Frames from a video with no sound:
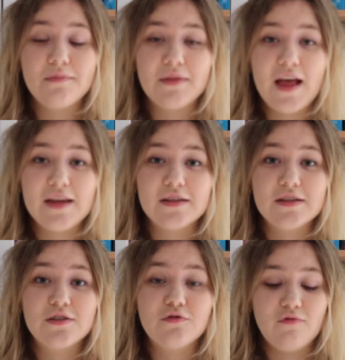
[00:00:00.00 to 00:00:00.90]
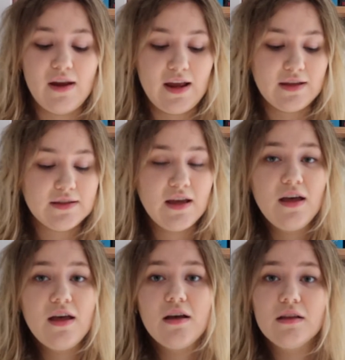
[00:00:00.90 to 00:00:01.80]
planned to read
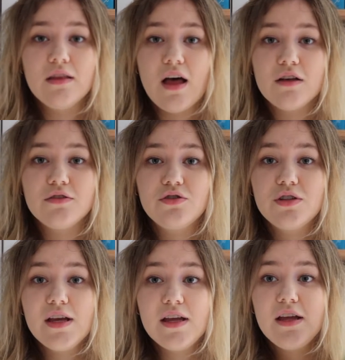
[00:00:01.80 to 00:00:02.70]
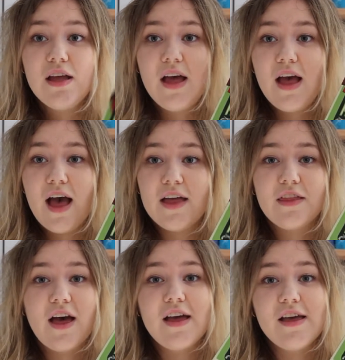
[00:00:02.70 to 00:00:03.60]
last year, and
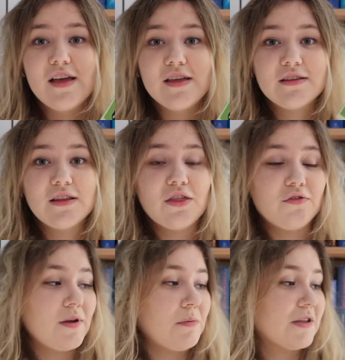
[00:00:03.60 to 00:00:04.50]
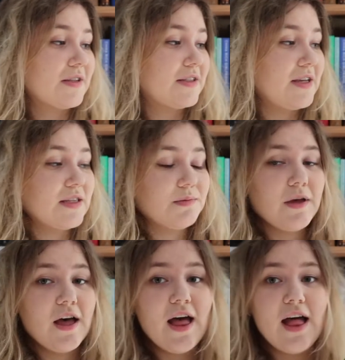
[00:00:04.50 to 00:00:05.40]
that is The Three Musketeers
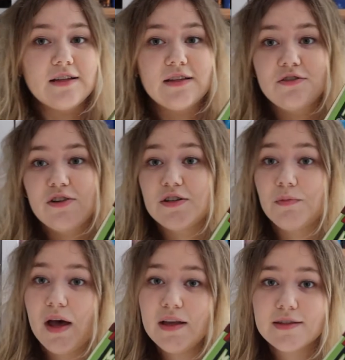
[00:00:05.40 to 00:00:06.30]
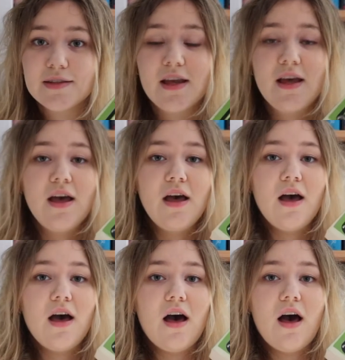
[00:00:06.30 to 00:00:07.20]
by Alexandre Dumas.
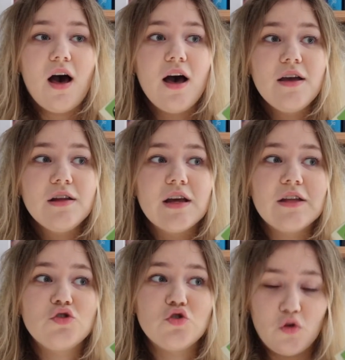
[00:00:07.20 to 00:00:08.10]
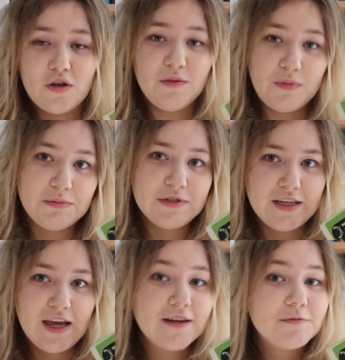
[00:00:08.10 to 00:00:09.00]
I enjoyed the
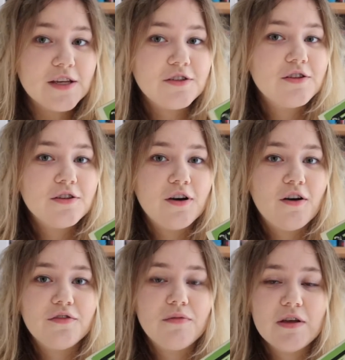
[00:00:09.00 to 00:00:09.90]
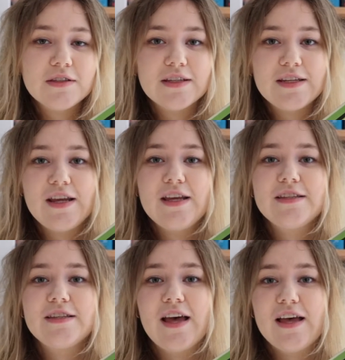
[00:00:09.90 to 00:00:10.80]
BBC adaptation of The
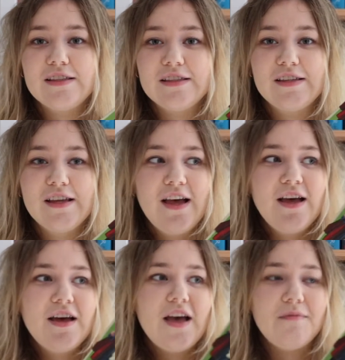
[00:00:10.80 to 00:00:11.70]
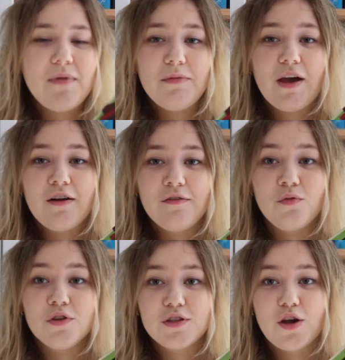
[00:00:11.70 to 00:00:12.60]
Musketeers, and it made me kind of
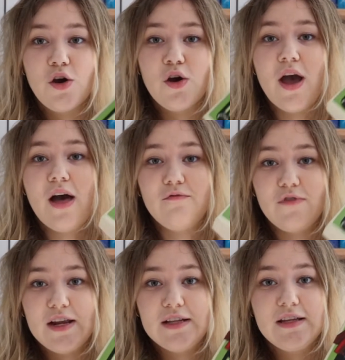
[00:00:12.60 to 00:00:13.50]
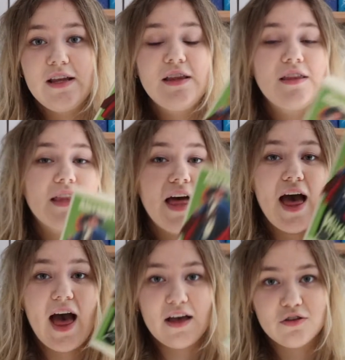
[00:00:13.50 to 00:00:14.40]
want to go and read that
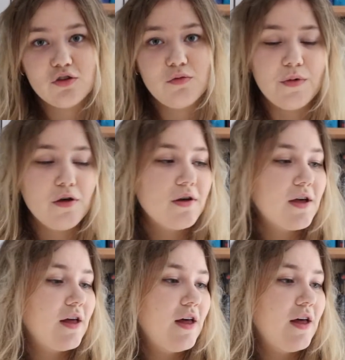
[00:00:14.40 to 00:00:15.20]
actual book.